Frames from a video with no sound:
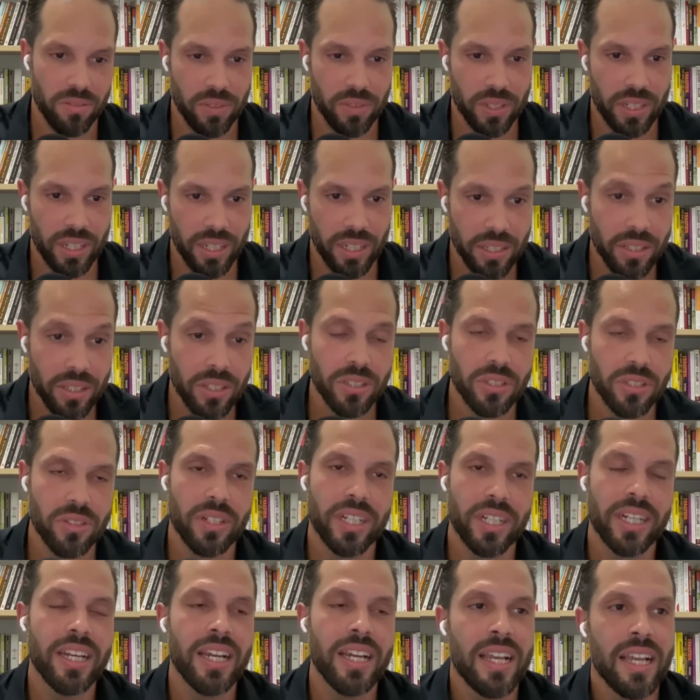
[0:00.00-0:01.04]
the
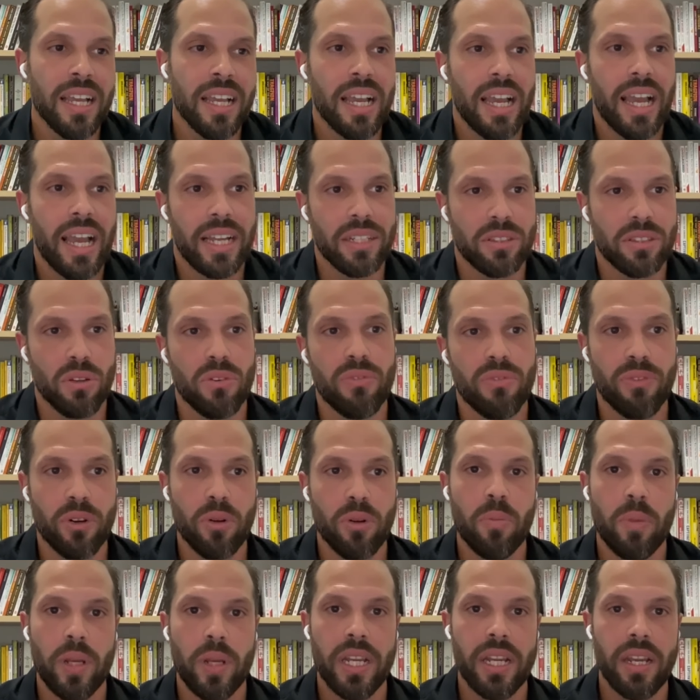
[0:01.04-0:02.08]
industry. And so for
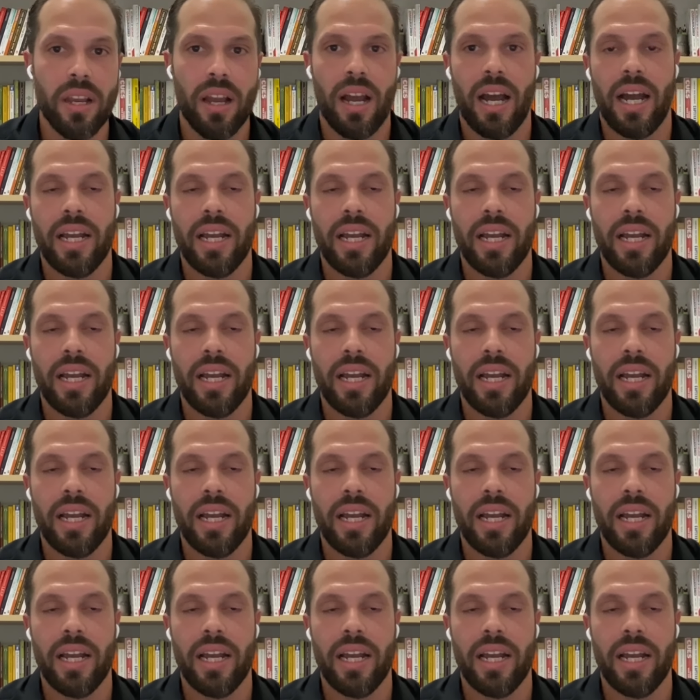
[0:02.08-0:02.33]
me,